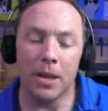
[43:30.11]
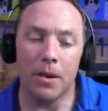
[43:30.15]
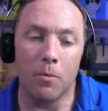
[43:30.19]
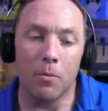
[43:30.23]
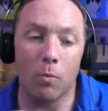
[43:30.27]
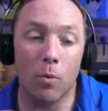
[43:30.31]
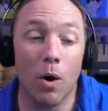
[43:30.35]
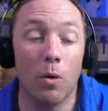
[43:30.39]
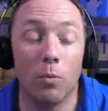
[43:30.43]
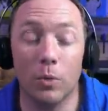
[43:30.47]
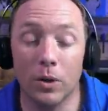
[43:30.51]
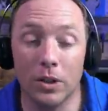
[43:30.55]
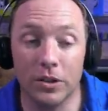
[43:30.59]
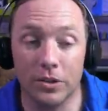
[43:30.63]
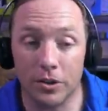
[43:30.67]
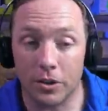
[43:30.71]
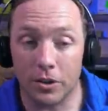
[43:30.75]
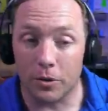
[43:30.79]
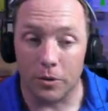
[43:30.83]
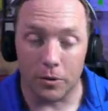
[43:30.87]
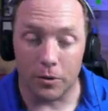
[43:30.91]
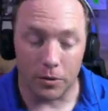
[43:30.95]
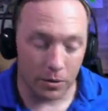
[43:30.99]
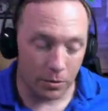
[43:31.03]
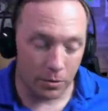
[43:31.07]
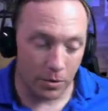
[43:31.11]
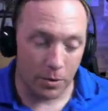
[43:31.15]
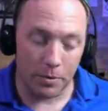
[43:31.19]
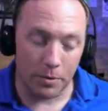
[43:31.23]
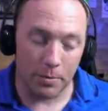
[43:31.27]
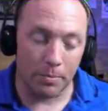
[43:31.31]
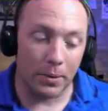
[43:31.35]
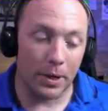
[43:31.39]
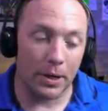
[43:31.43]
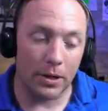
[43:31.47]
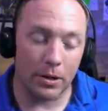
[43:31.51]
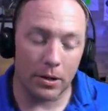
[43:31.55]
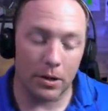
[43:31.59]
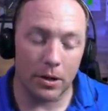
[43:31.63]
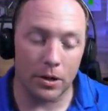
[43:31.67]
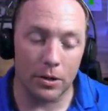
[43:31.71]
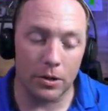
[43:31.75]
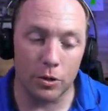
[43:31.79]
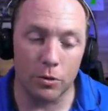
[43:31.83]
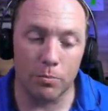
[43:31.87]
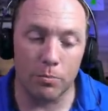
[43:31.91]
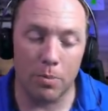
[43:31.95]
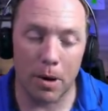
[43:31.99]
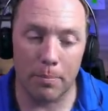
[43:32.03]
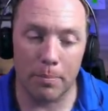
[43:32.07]
What we'll do when we bring a
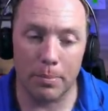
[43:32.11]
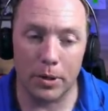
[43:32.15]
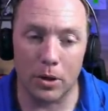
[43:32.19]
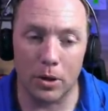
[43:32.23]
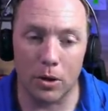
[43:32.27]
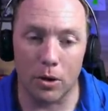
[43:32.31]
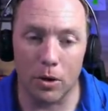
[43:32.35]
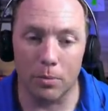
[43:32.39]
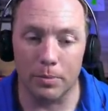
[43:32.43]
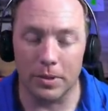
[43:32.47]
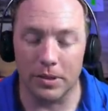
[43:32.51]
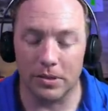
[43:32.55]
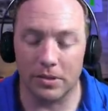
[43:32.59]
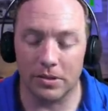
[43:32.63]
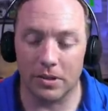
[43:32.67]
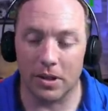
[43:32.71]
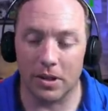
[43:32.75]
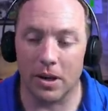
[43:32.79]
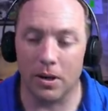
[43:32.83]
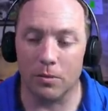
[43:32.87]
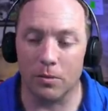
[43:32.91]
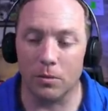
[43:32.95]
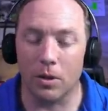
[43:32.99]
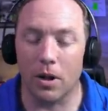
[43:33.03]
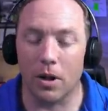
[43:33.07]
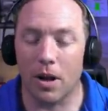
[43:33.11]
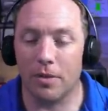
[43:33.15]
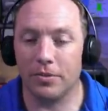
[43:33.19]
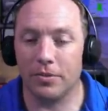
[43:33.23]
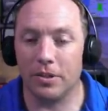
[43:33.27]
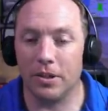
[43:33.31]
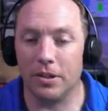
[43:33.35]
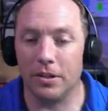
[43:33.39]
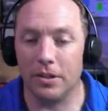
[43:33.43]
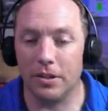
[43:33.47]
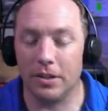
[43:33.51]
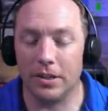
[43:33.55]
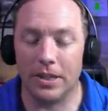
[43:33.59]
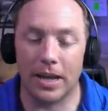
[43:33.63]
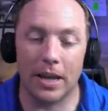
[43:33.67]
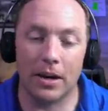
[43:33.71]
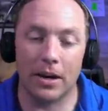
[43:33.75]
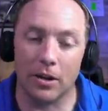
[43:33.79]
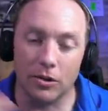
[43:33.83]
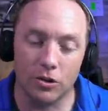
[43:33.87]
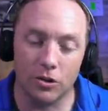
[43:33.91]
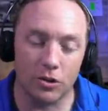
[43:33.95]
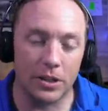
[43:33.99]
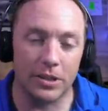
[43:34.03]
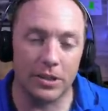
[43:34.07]
new puppy home is we'll often get
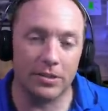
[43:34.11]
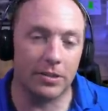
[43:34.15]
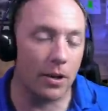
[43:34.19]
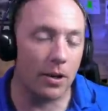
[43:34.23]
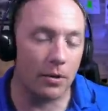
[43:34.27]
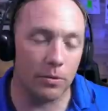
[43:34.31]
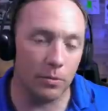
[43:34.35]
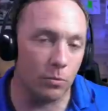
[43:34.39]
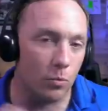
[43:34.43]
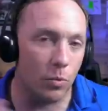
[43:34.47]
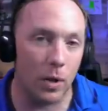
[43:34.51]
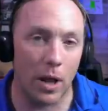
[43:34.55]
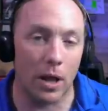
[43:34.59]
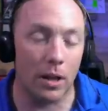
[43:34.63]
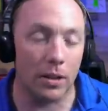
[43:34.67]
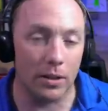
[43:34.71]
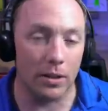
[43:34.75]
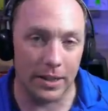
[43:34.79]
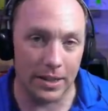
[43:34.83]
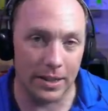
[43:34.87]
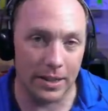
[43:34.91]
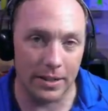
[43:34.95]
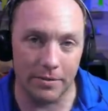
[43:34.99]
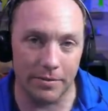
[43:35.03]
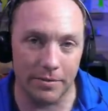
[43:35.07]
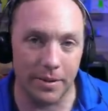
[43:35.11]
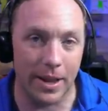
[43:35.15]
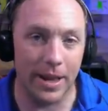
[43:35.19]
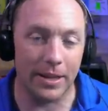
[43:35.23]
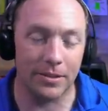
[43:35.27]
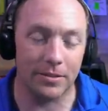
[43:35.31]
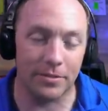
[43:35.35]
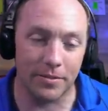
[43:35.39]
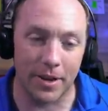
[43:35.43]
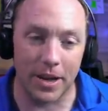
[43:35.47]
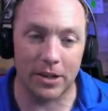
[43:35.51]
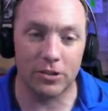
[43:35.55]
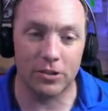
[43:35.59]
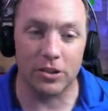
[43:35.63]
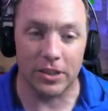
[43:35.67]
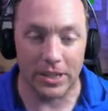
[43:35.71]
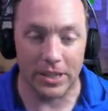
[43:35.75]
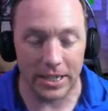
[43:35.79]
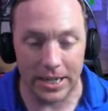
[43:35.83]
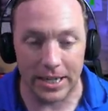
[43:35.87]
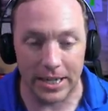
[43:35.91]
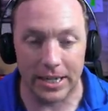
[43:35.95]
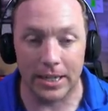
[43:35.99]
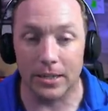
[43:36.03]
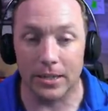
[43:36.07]
our treats out well in advance of actually
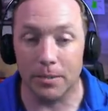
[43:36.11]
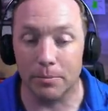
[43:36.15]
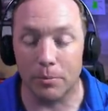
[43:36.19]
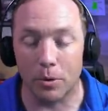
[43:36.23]
needing them.